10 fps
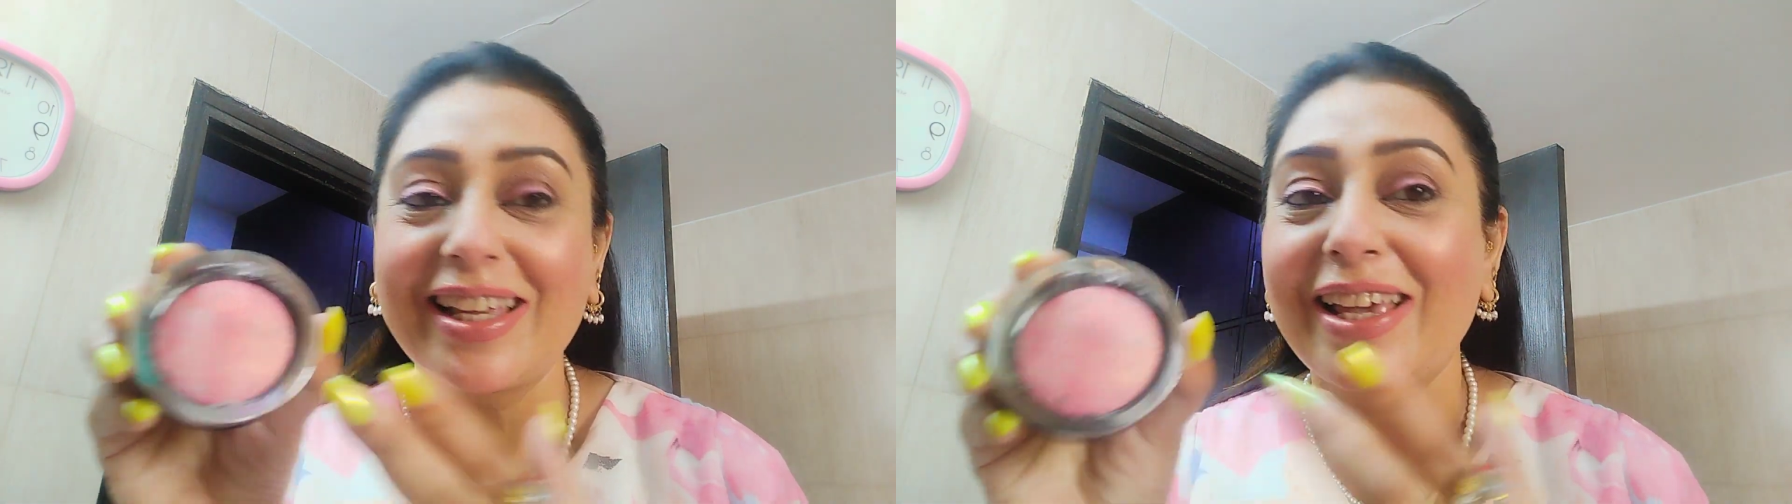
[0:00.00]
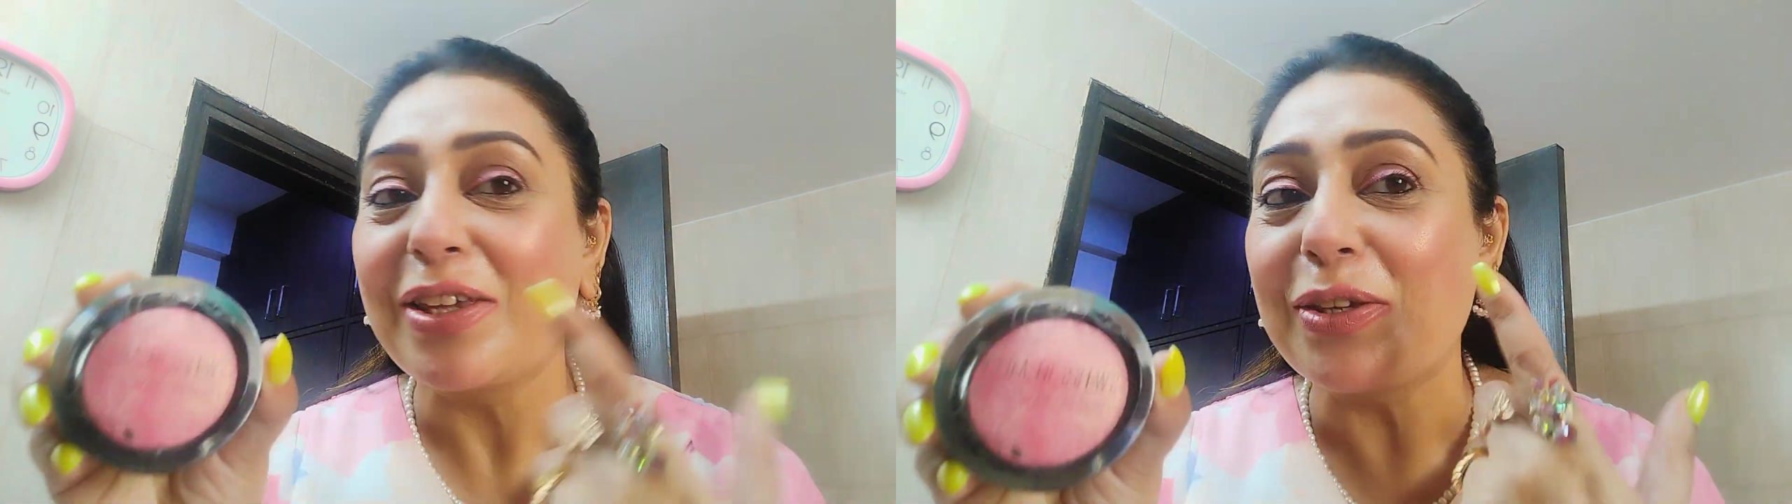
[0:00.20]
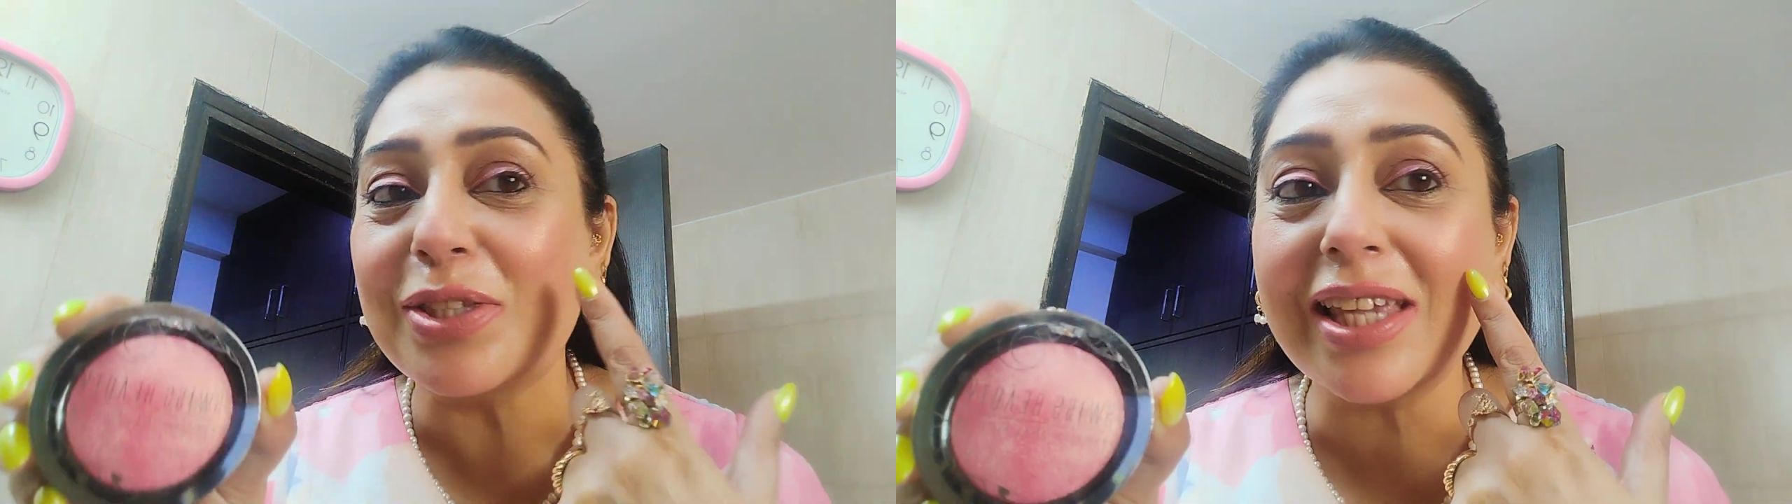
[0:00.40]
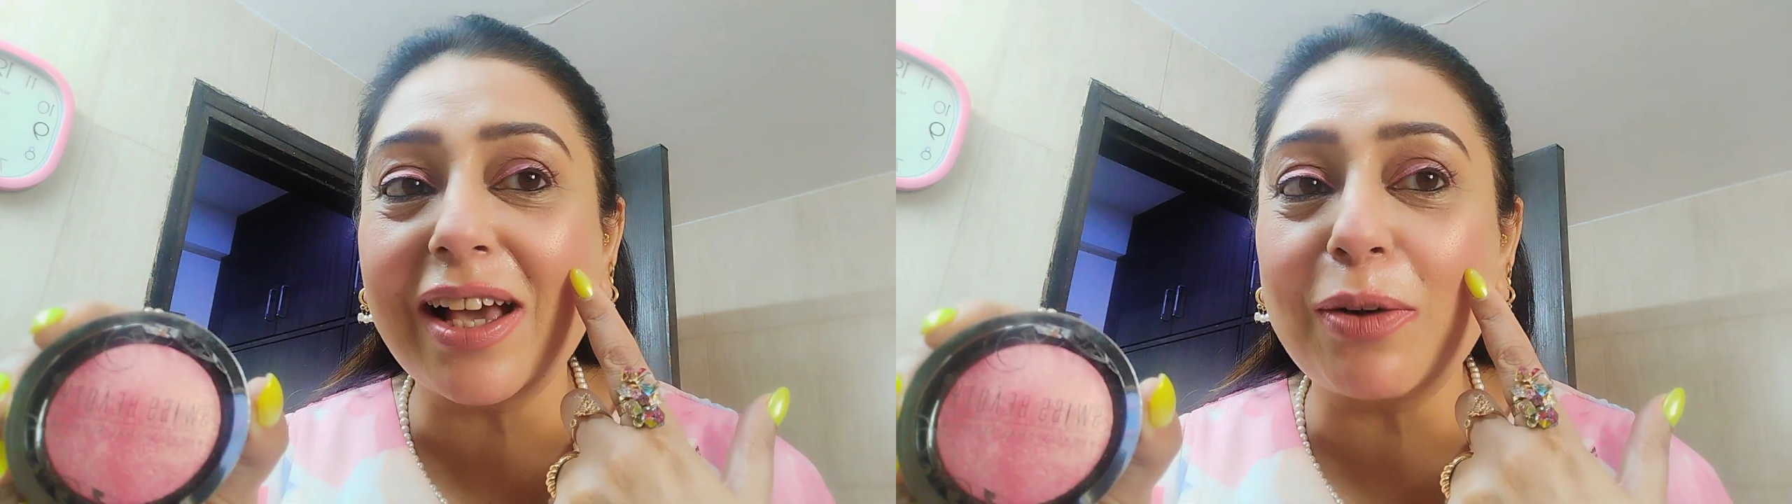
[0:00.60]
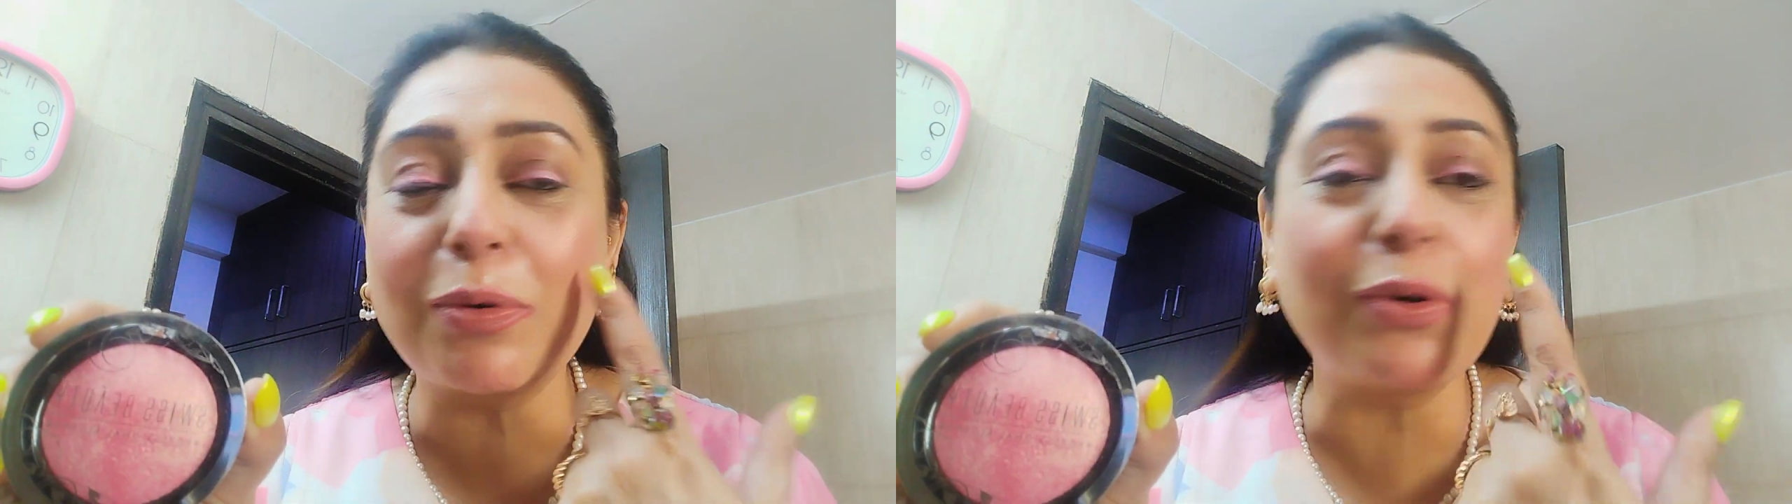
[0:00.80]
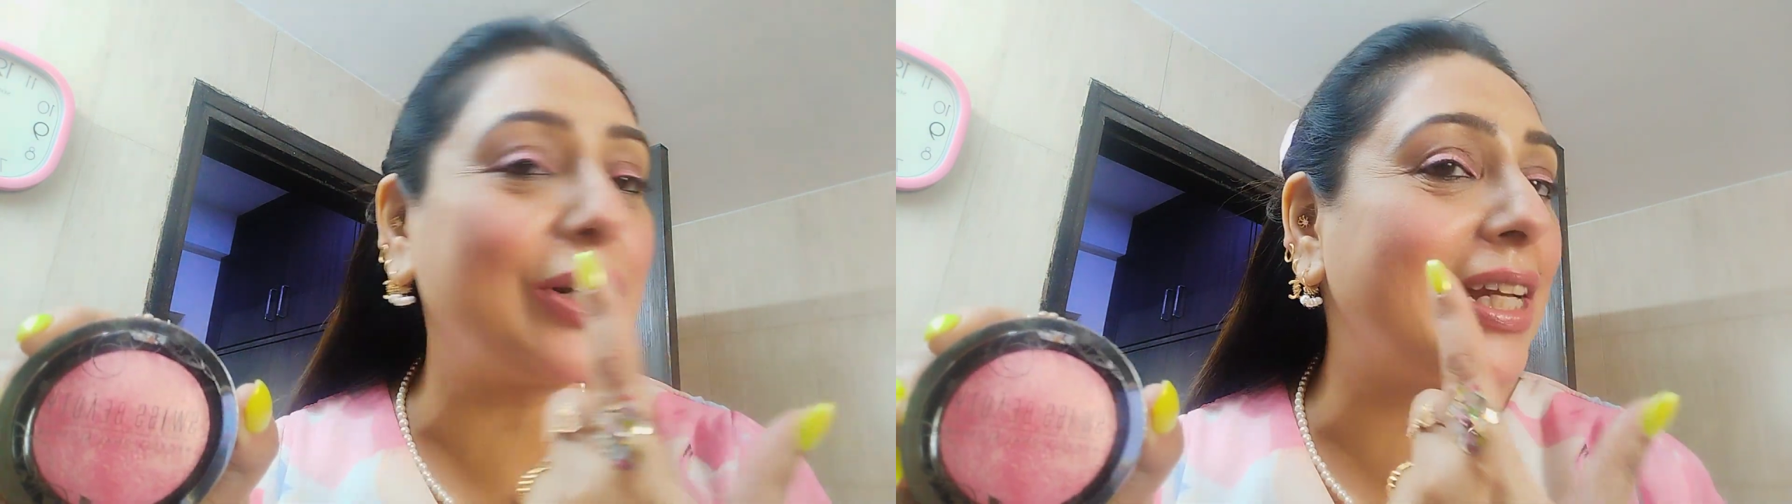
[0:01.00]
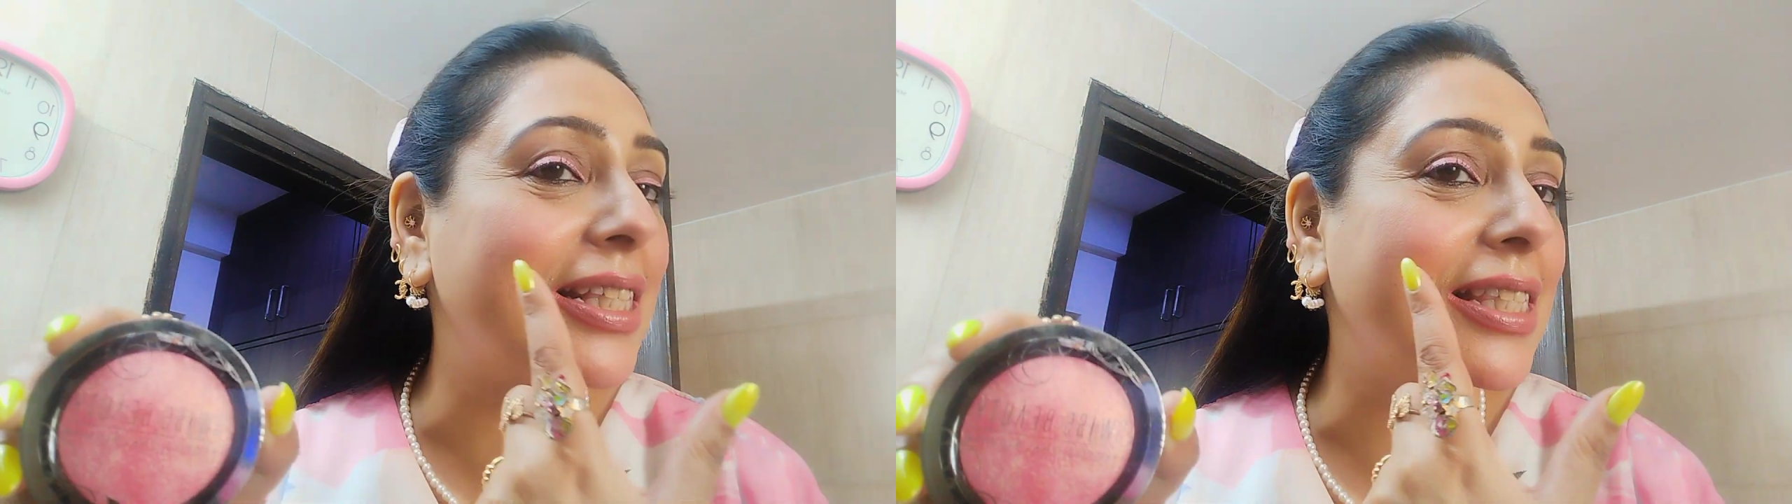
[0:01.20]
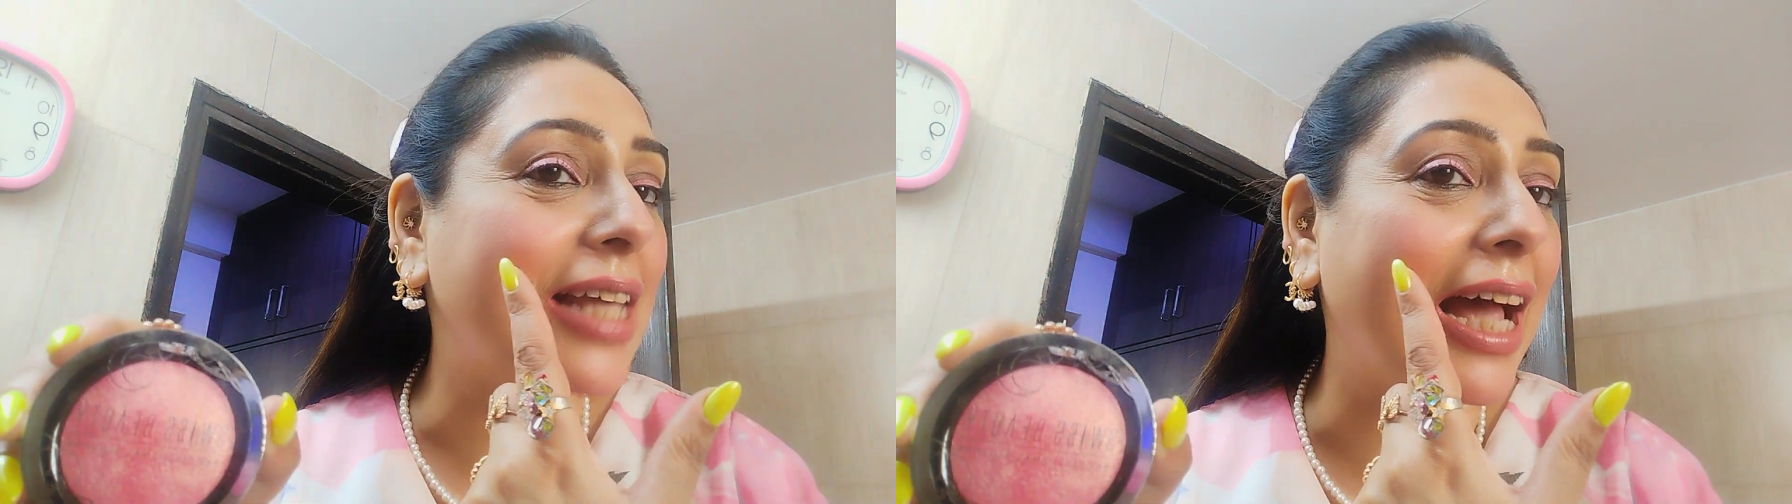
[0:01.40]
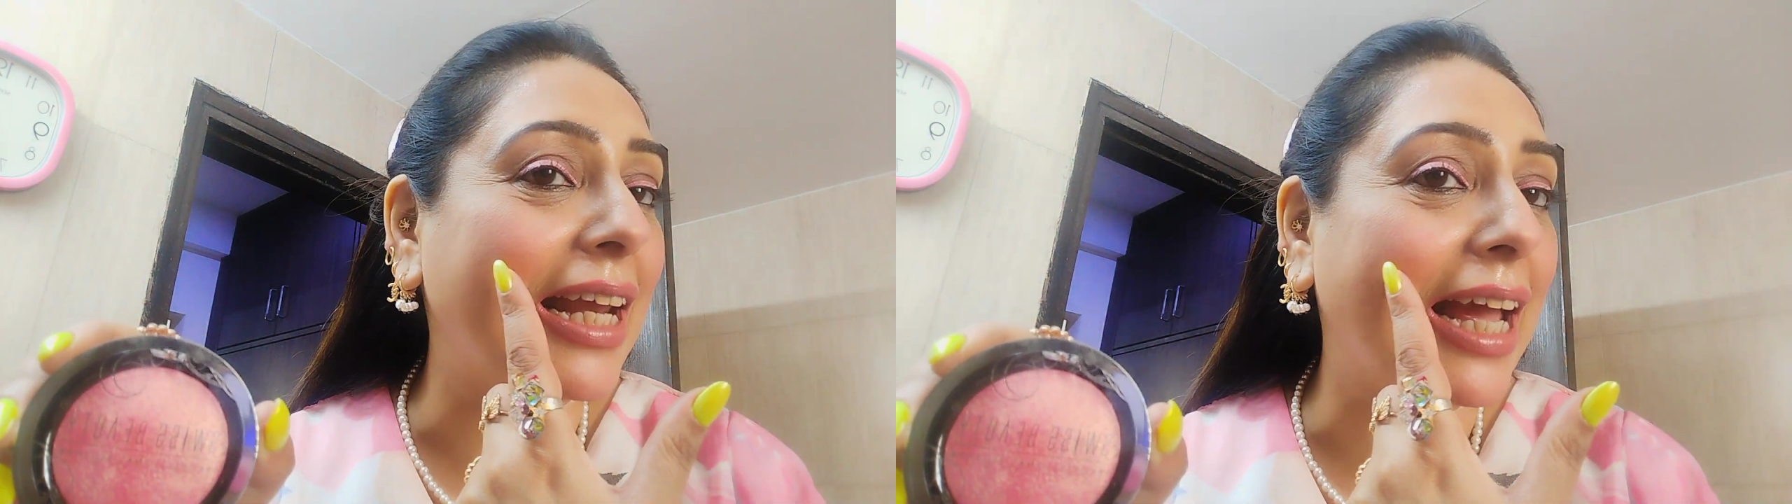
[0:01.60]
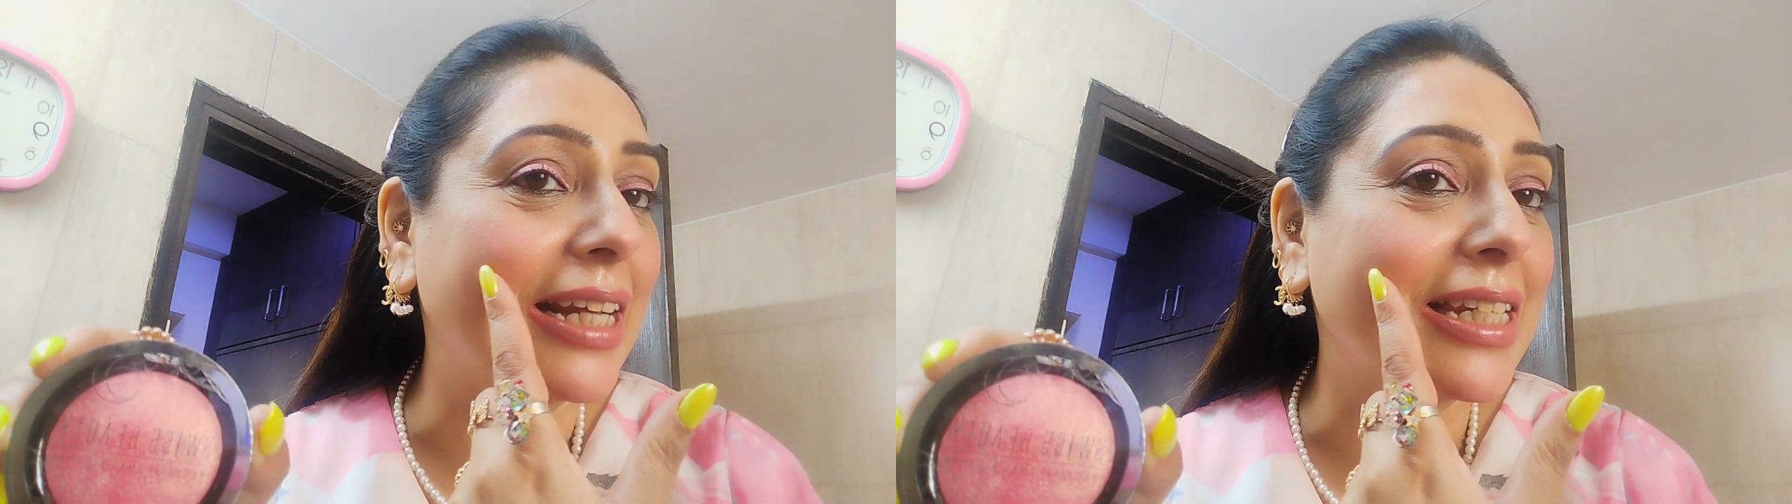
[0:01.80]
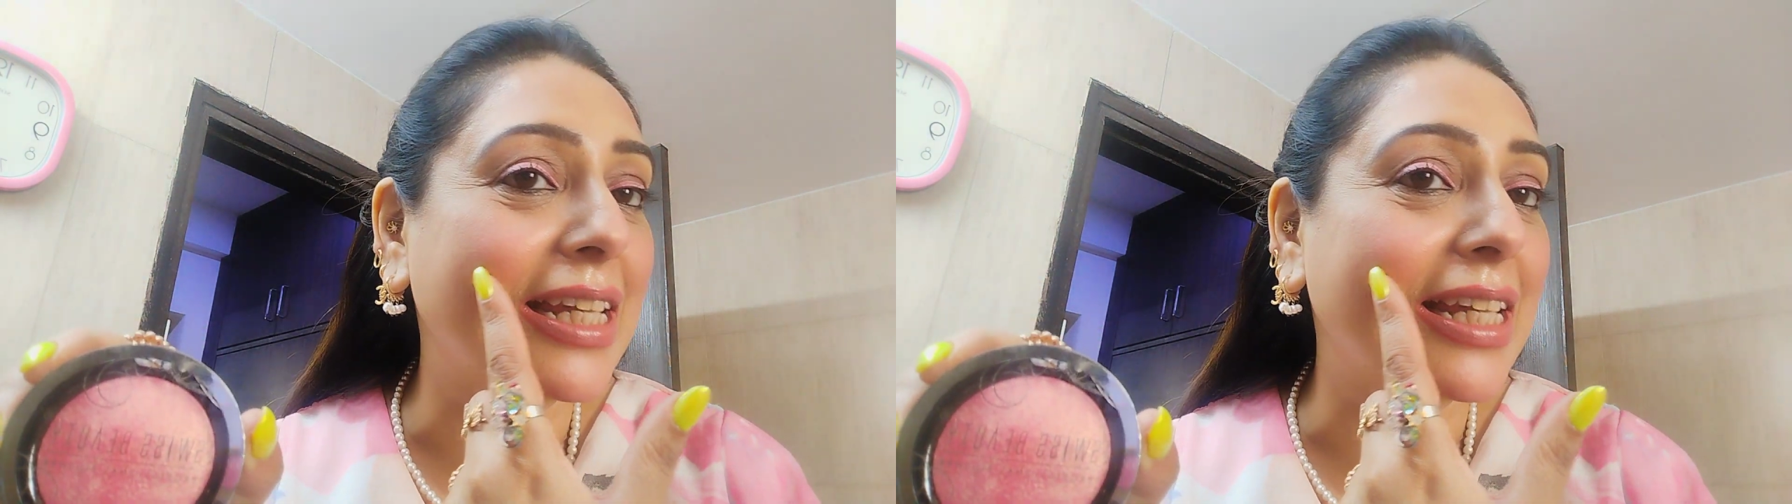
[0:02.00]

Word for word: You see how good it's highlighting,